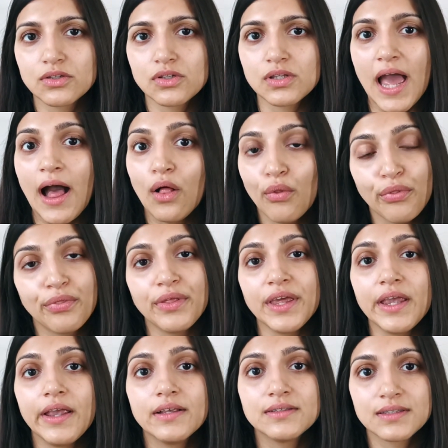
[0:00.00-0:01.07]

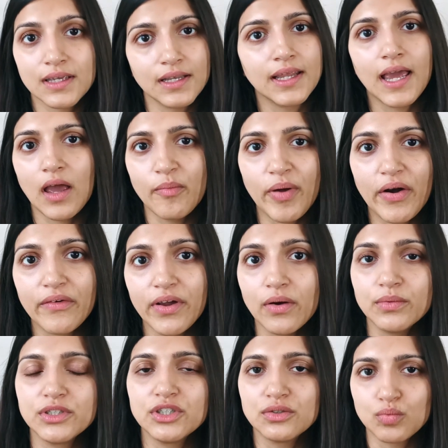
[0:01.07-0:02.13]
healthy skincare barrier,
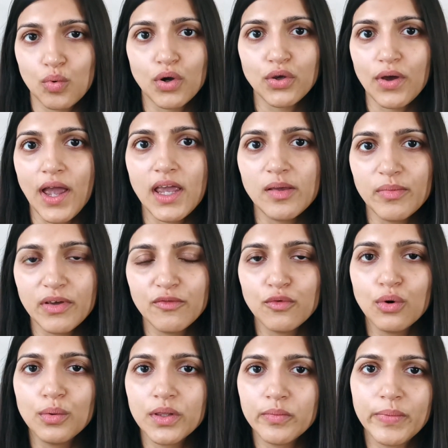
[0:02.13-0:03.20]
which is what you're aiming
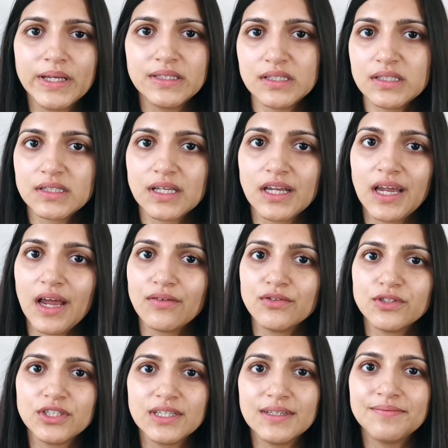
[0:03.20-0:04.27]
for with a basic skincare
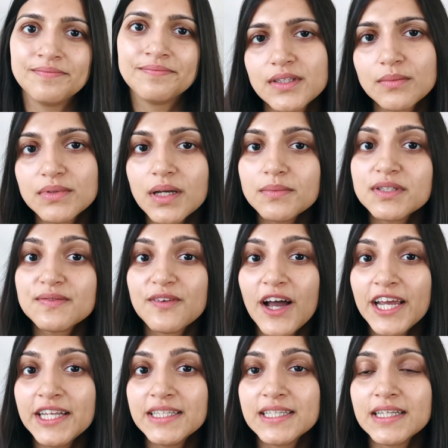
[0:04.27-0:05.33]
routine. Sometimes
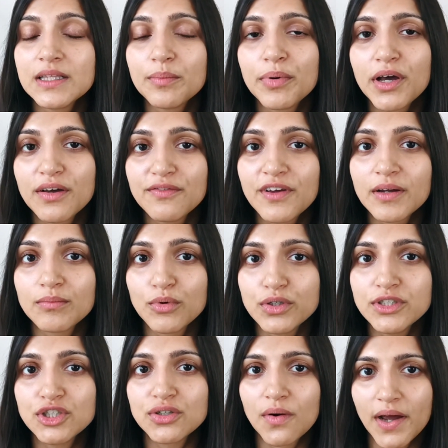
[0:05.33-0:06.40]
finding the perfect
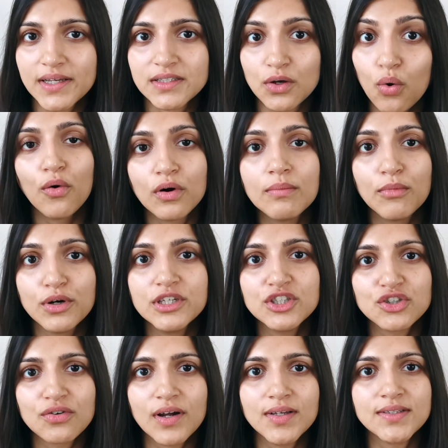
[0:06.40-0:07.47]
moisturizer or a
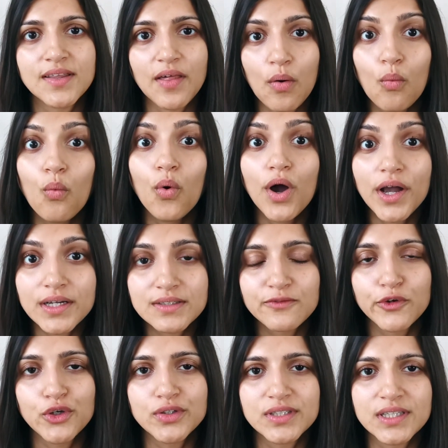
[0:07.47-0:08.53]
moisturizer that works
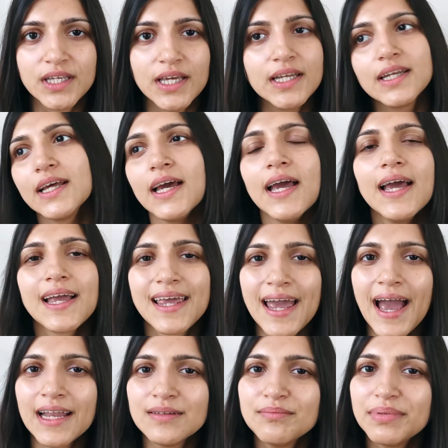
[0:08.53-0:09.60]
for your skin
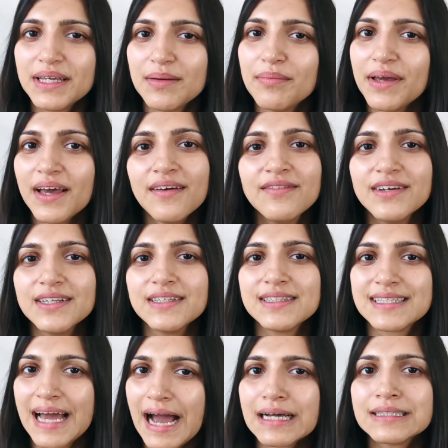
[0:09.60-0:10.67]
can be a bit of a
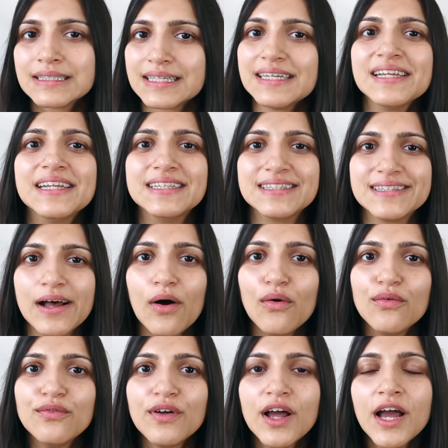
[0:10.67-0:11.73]
task in
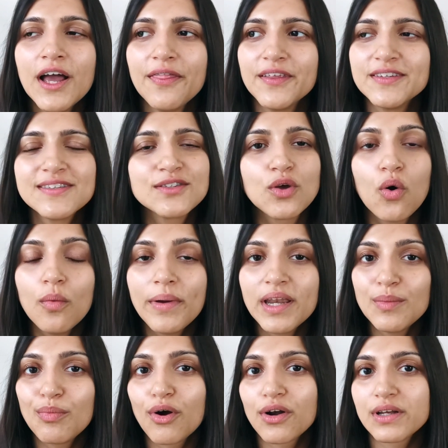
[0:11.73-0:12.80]
itself. There's so
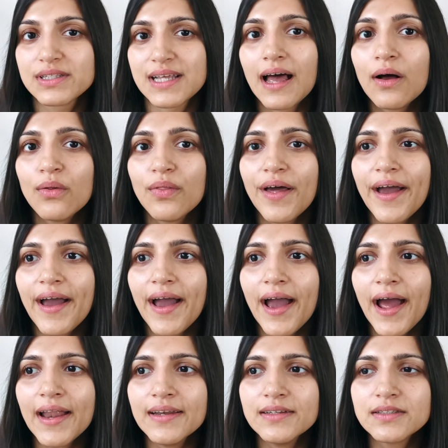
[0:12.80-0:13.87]
many products out there,
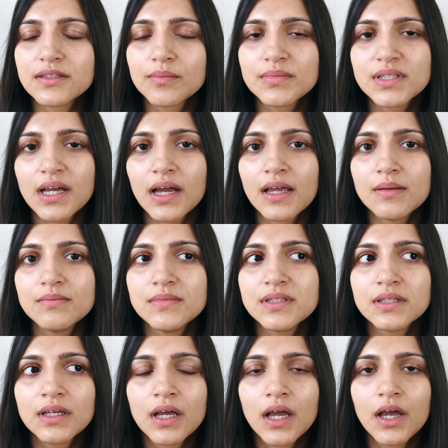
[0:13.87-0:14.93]
and
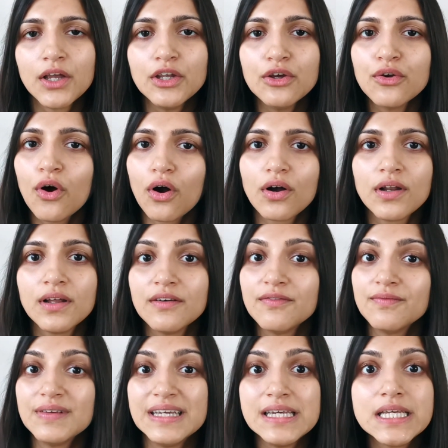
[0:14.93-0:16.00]
sometimes you're not going to
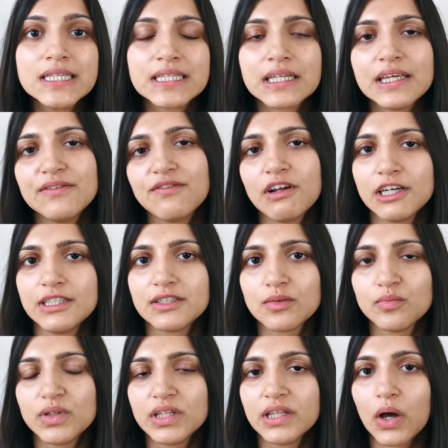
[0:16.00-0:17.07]
easily find
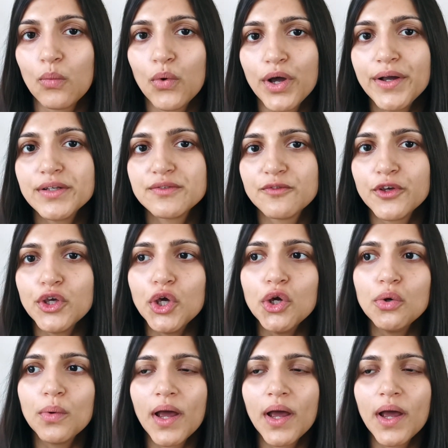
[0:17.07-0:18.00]
something that works for you.